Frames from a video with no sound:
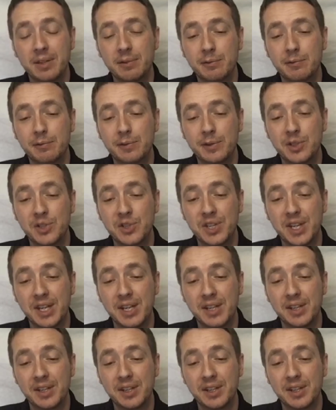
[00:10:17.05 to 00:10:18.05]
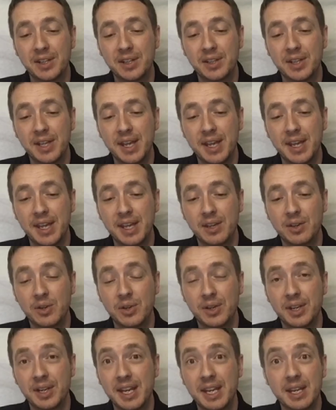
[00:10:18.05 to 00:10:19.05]
for sale
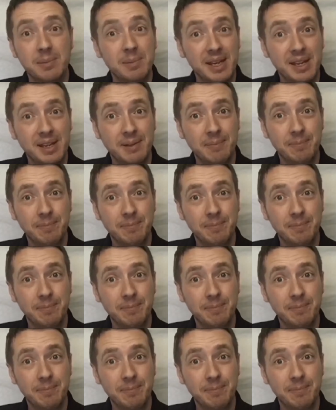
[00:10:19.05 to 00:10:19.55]
on eBay.